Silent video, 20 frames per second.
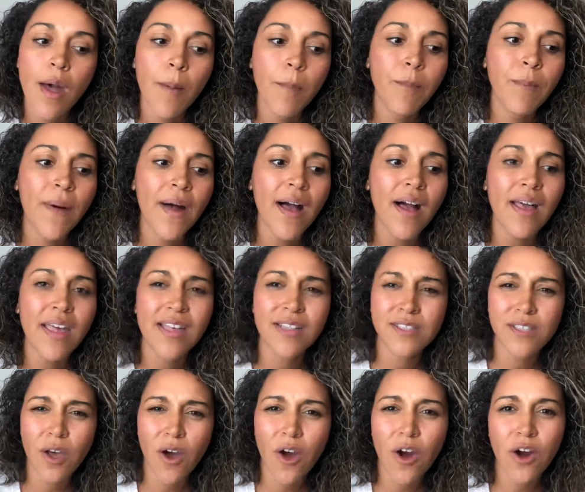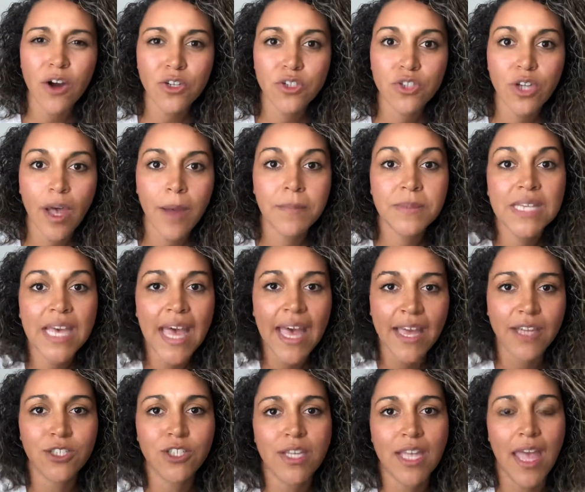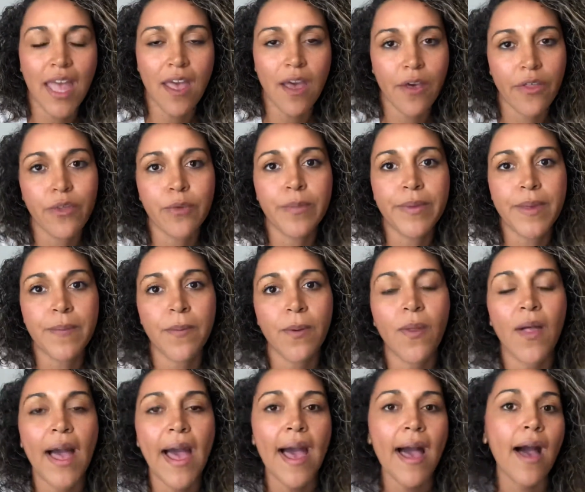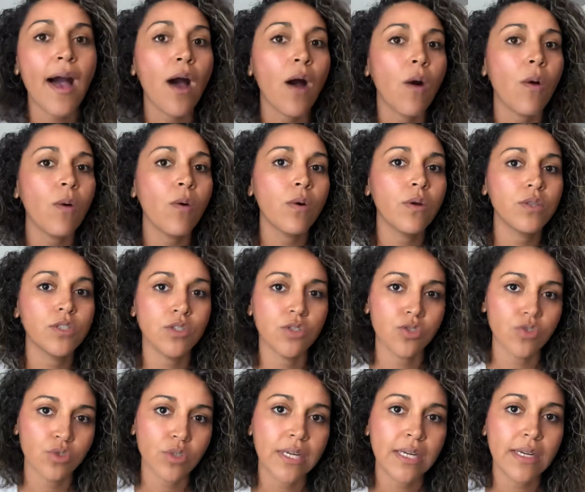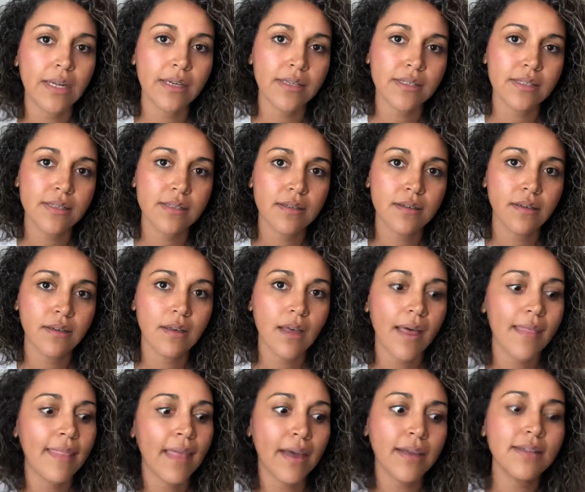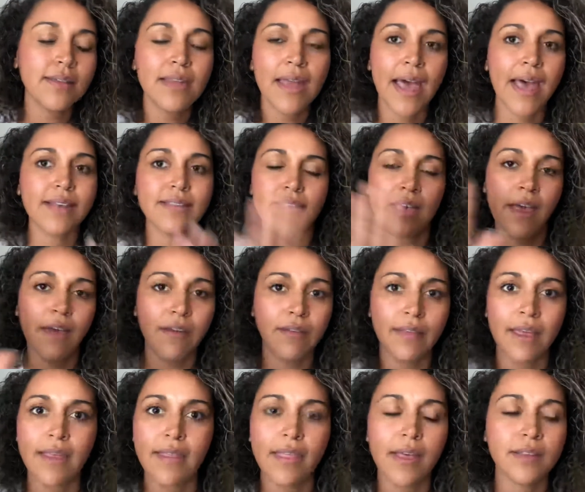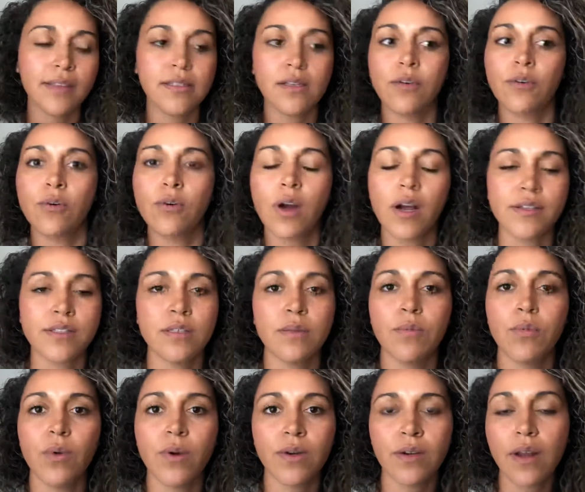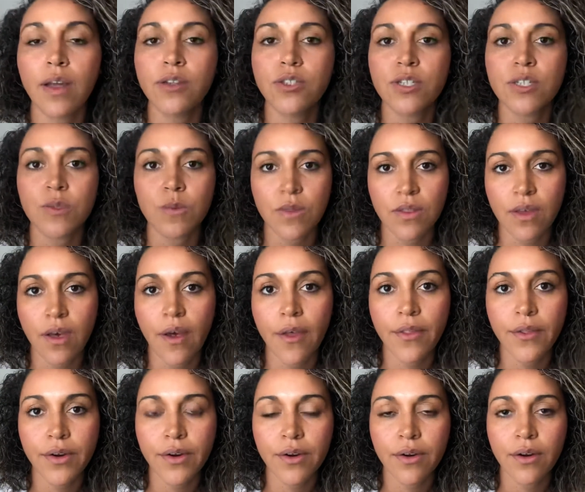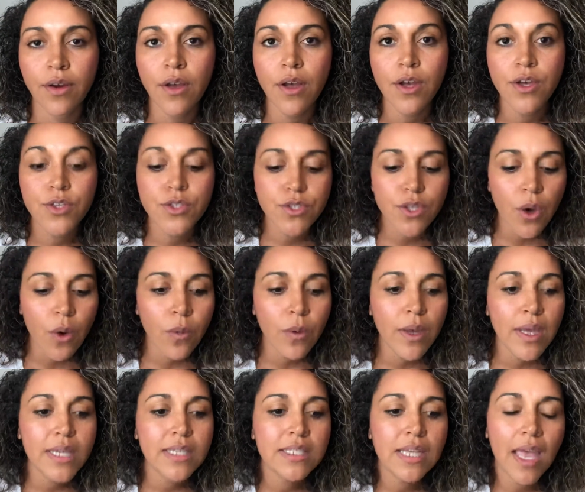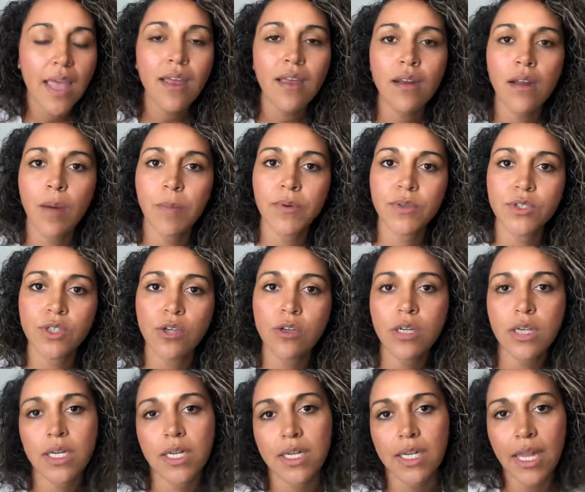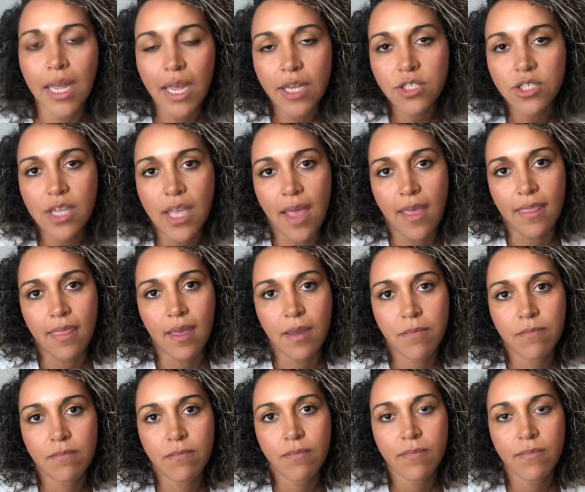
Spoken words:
But it's our job to educate other people how to treat us. And that that's across the board, not just with color. So take an opportunity to educate them.